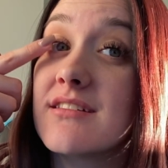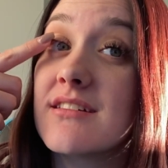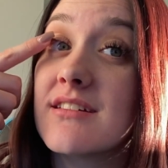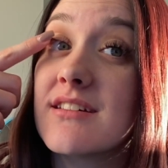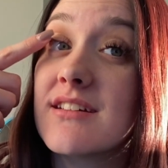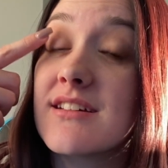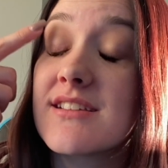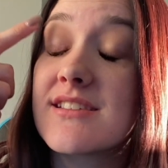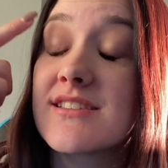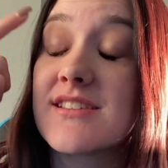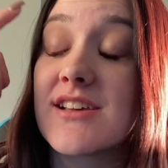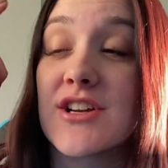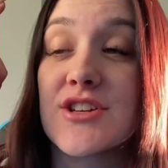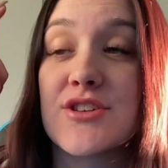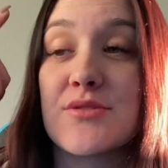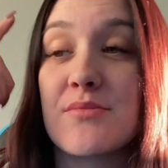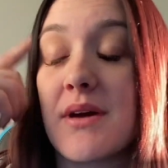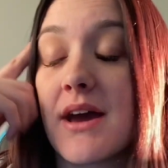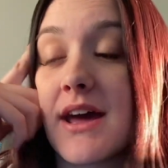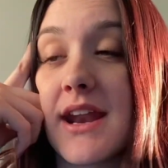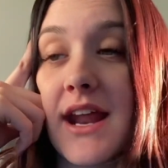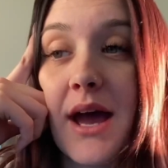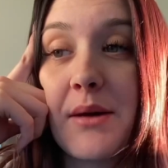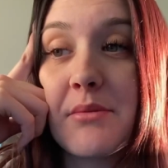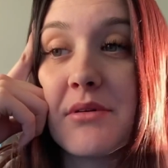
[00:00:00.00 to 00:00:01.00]
It's such a
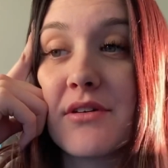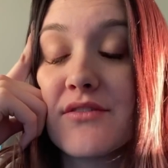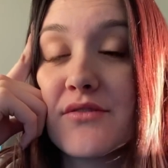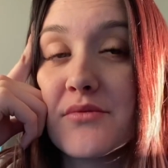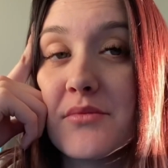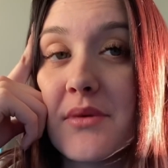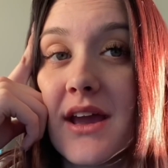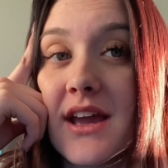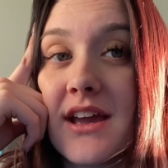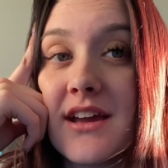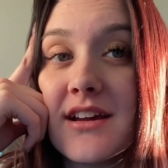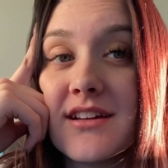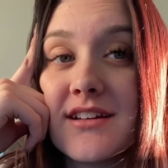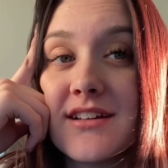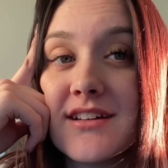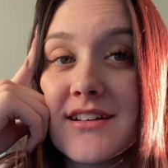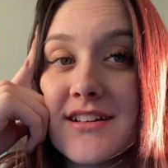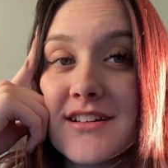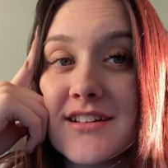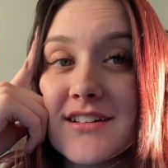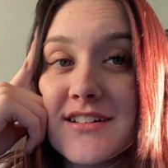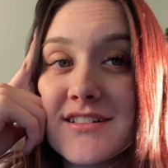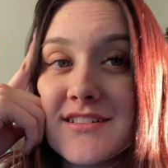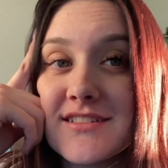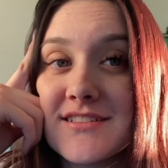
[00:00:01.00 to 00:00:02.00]
bad habit for me.
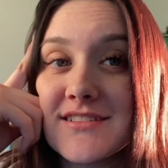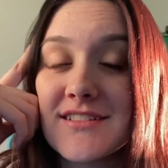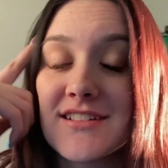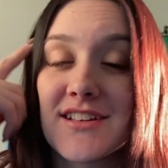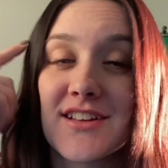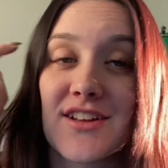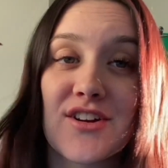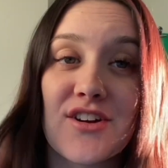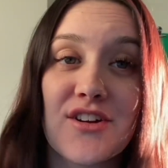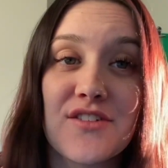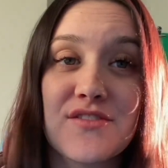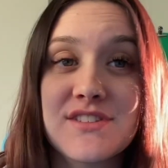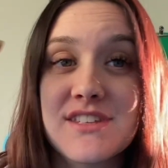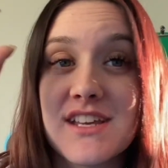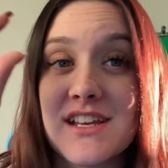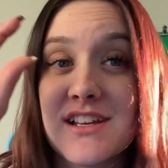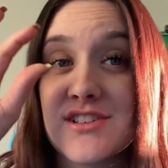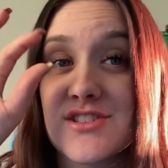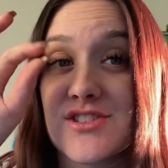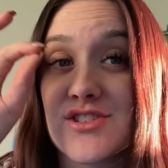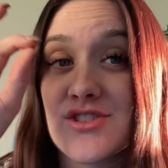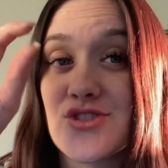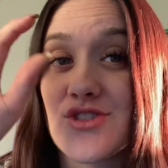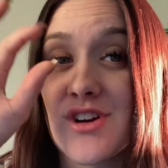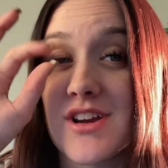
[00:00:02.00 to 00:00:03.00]
I don't know if it's like
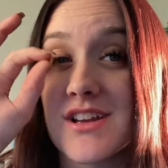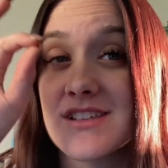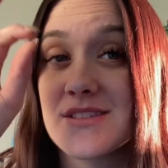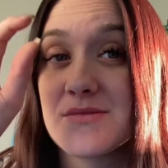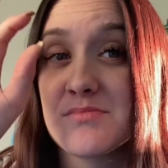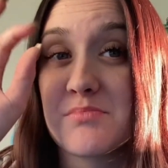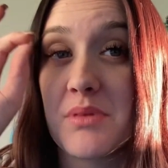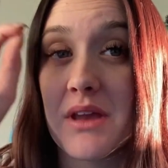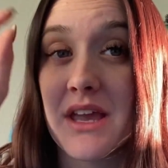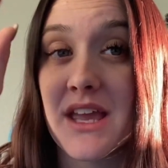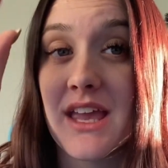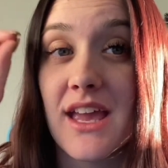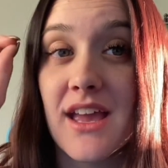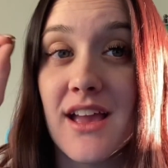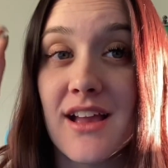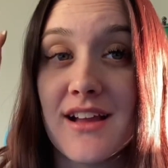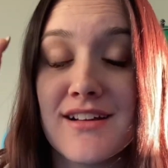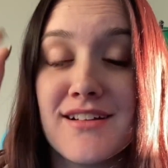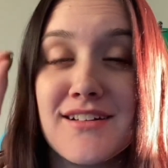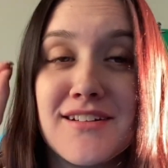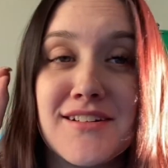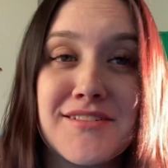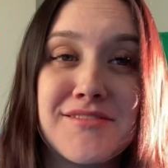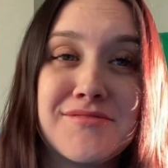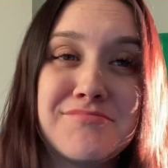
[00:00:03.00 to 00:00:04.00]
stress picking.
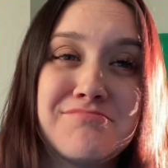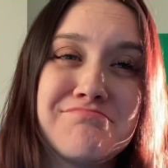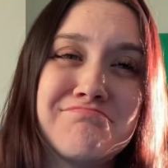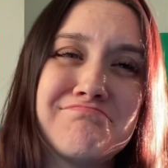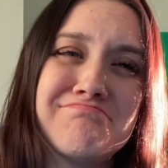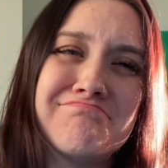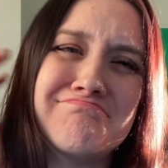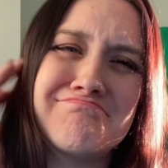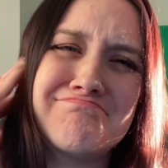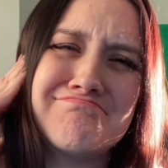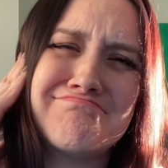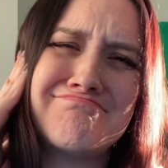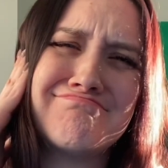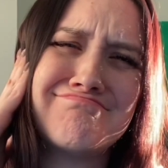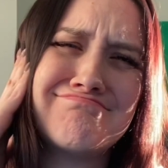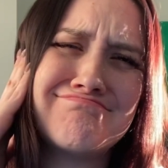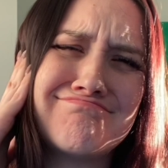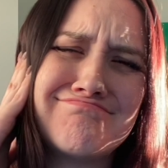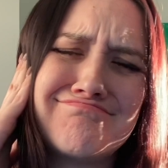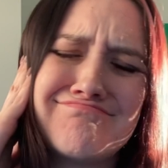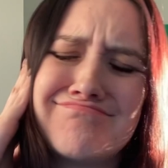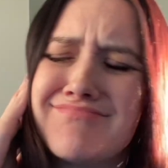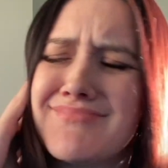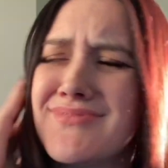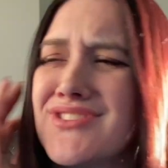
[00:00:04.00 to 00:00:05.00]

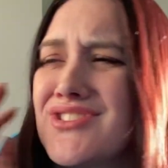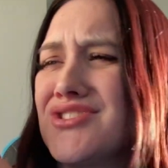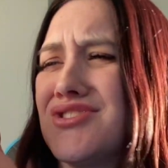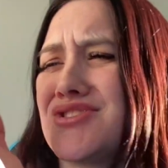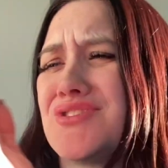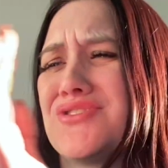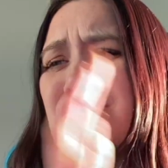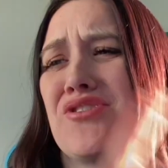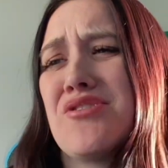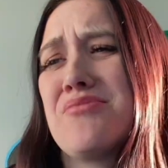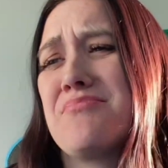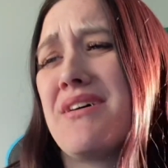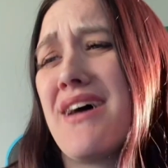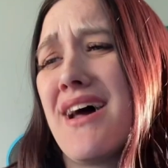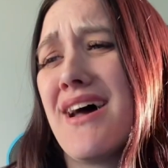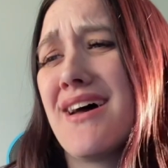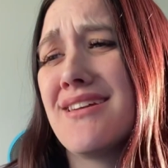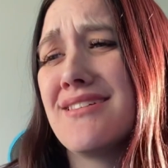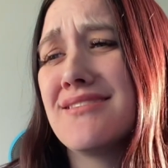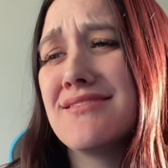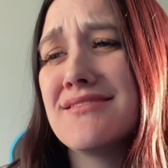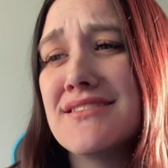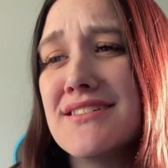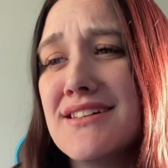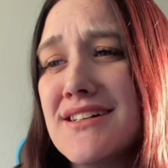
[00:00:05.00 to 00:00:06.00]
So bad.
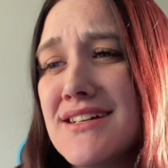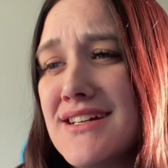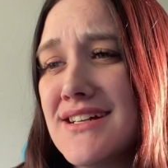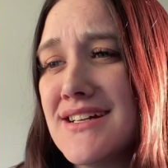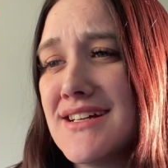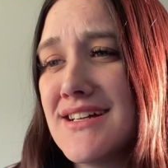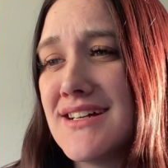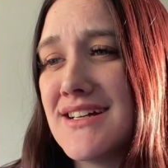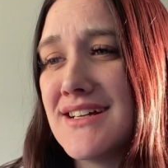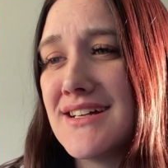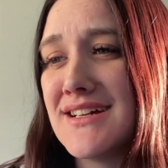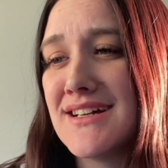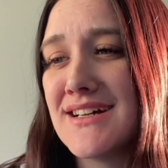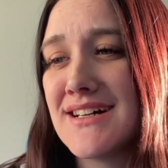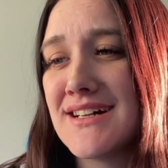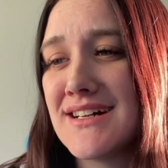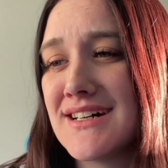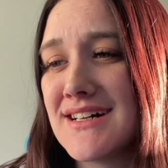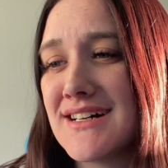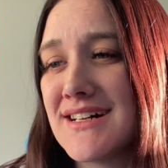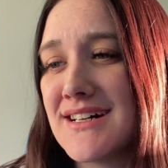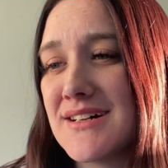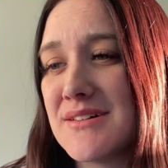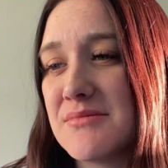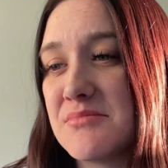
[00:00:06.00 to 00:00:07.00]

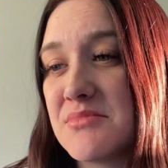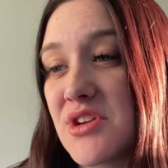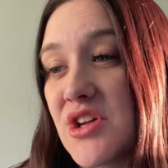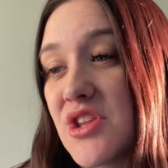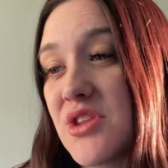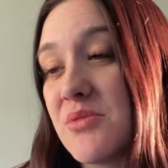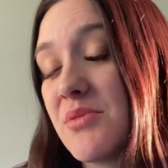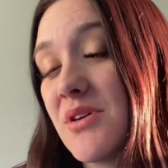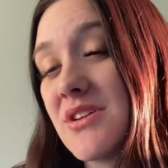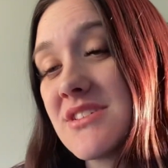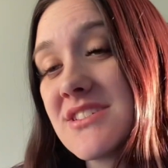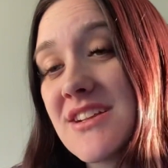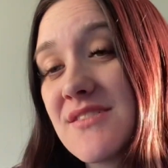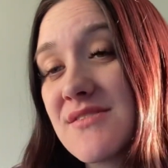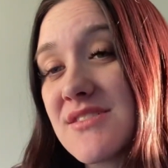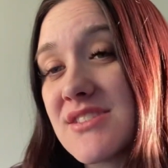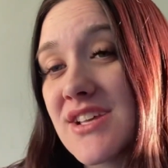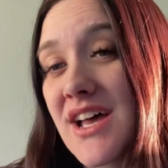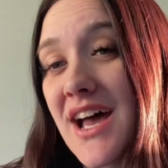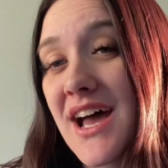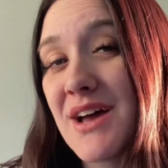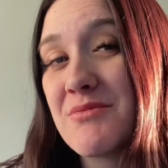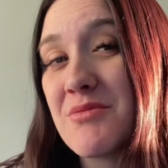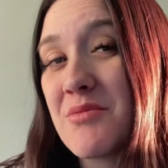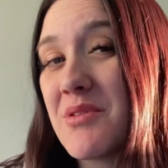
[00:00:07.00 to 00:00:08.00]
But on the positive
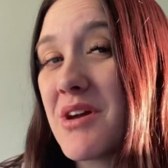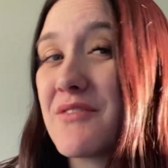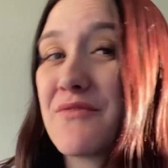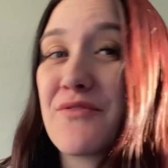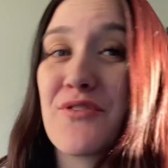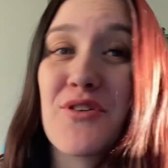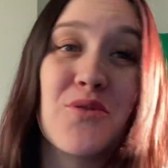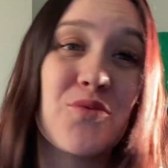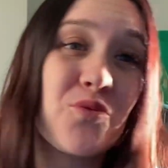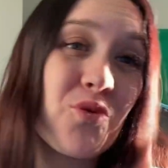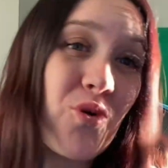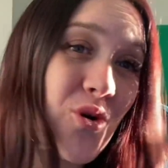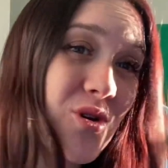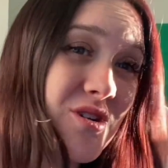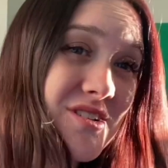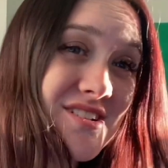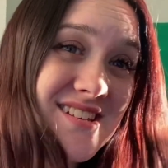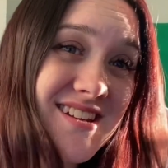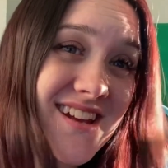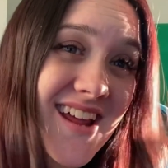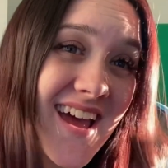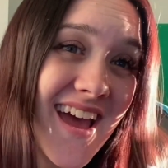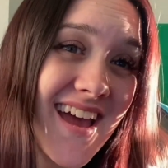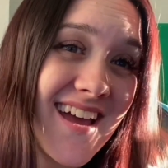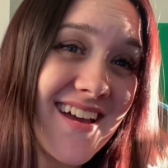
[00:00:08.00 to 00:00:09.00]
side, we went for a walk
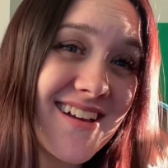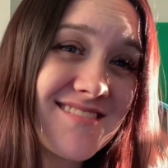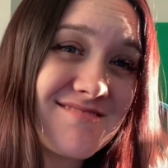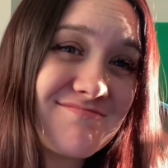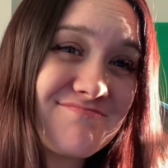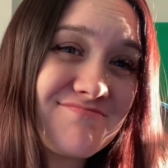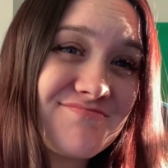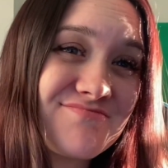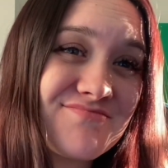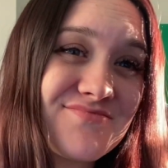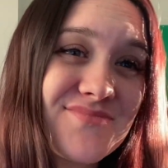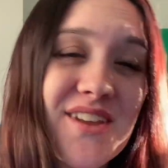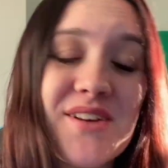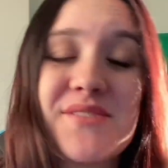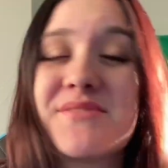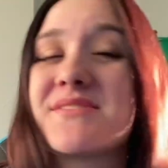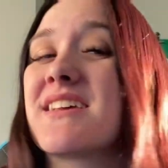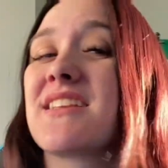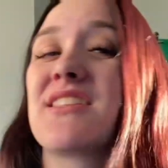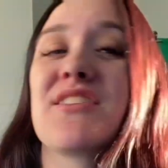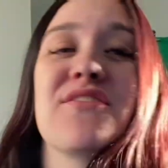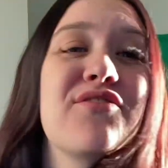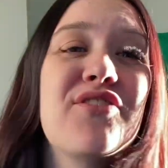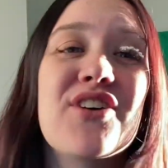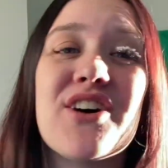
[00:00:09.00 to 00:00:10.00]
today. That was
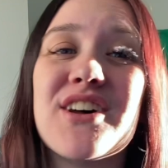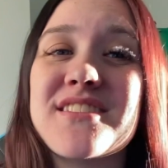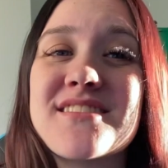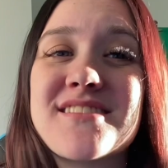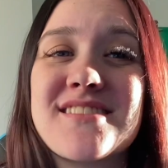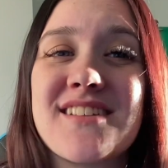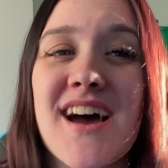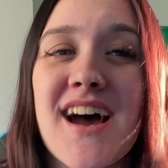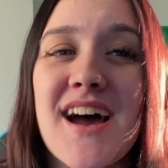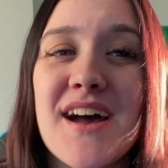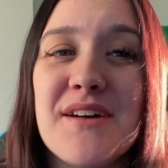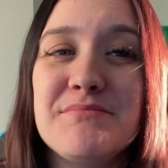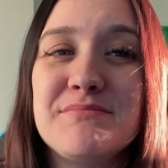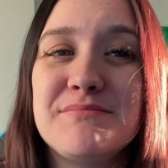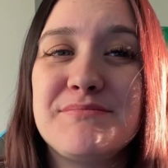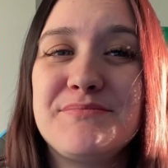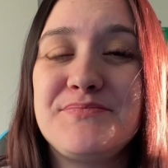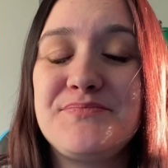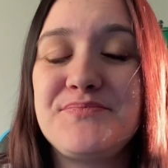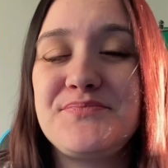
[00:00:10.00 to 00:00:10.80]
like the first time.